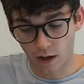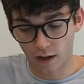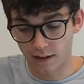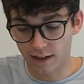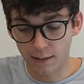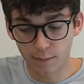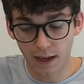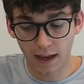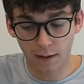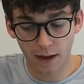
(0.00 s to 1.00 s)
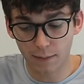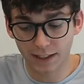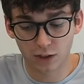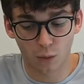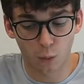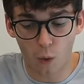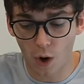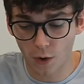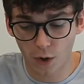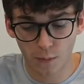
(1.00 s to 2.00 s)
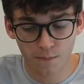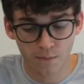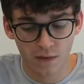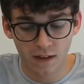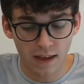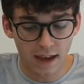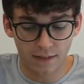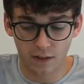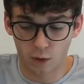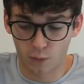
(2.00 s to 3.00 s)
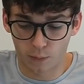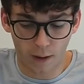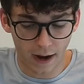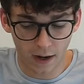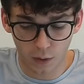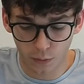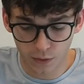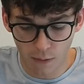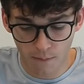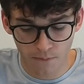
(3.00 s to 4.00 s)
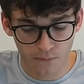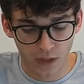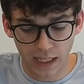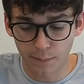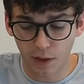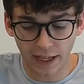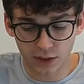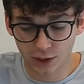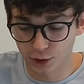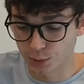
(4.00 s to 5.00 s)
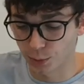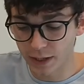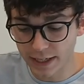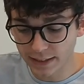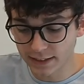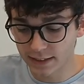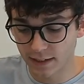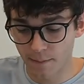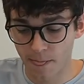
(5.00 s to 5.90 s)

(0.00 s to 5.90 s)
Uh, he, ma- he makes the water and the ground he plants trees.